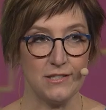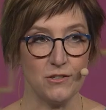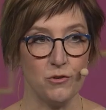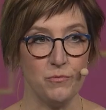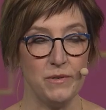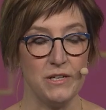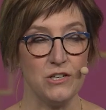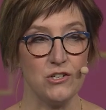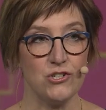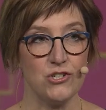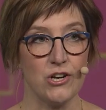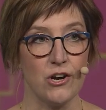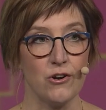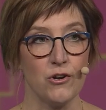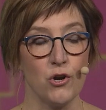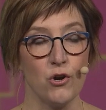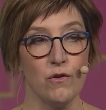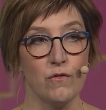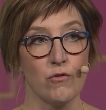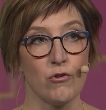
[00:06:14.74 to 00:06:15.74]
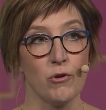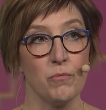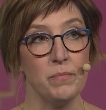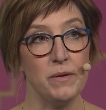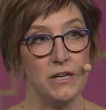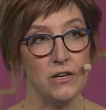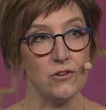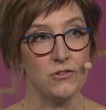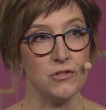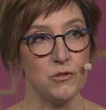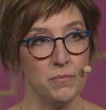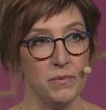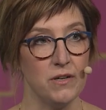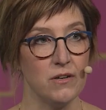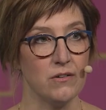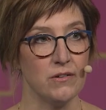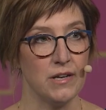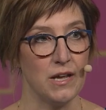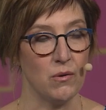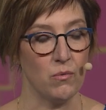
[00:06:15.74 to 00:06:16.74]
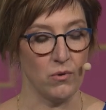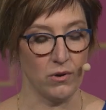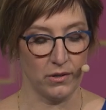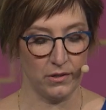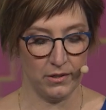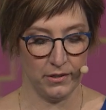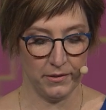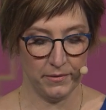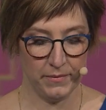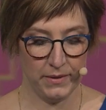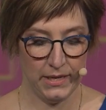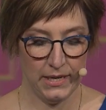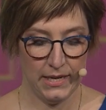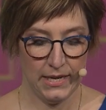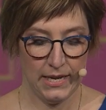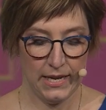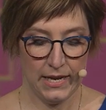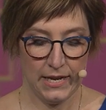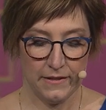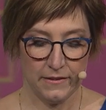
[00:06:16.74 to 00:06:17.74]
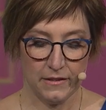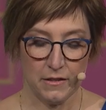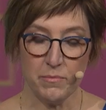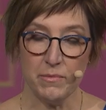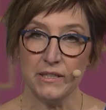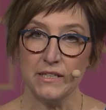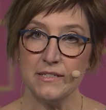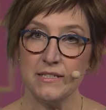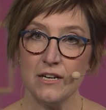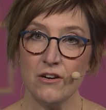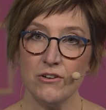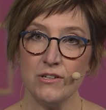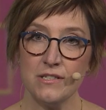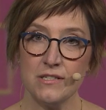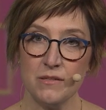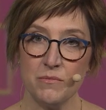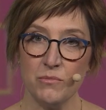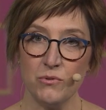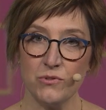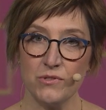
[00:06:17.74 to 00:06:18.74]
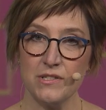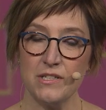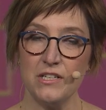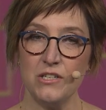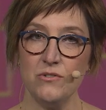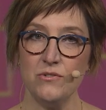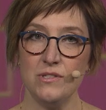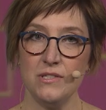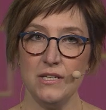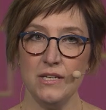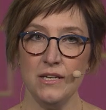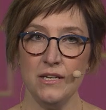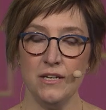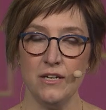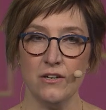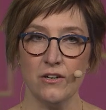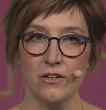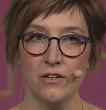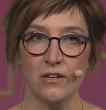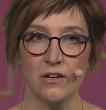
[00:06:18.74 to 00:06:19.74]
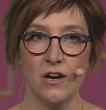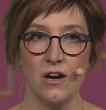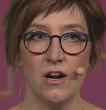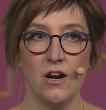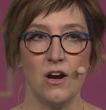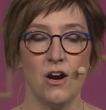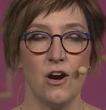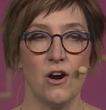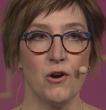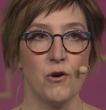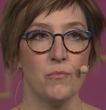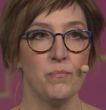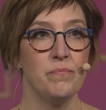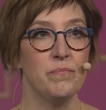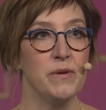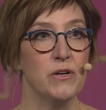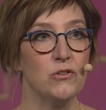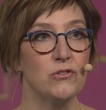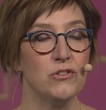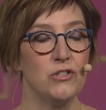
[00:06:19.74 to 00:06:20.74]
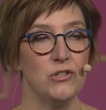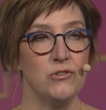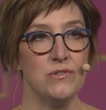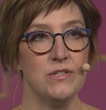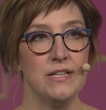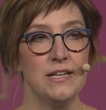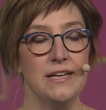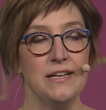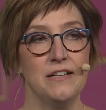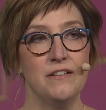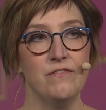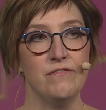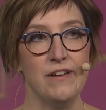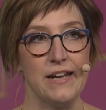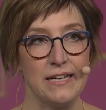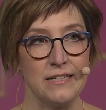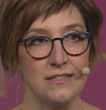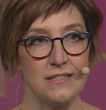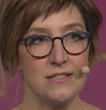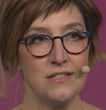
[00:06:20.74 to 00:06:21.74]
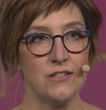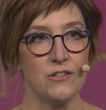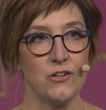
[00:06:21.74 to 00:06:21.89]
that are being shared over a peer-to-peer network. The military symbols that you see here are built using an advanced